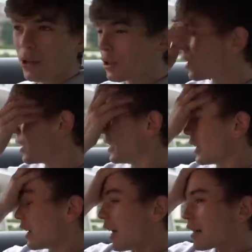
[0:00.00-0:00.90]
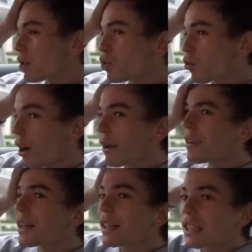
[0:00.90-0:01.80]
because as a
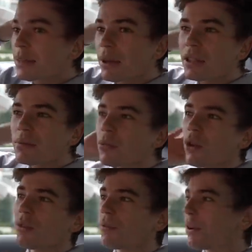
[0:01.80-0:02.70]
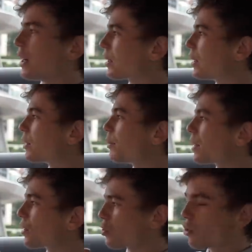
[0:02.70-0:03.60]
driving it's not the fastest, but as a